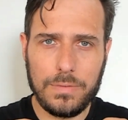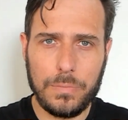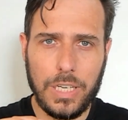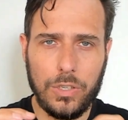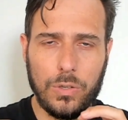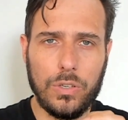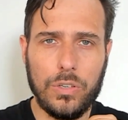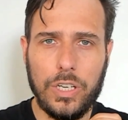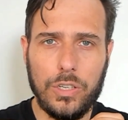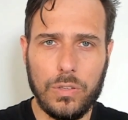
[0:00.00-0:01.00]
in
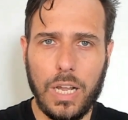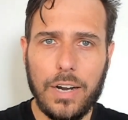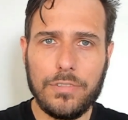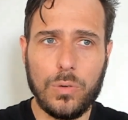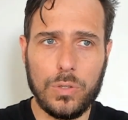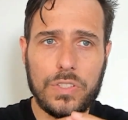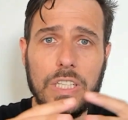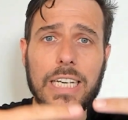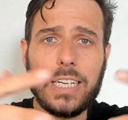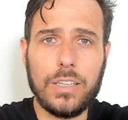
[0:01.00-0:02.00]
your life, or
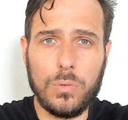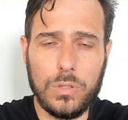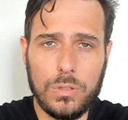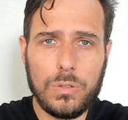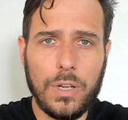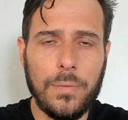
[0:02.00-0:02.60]
seeing it in the world,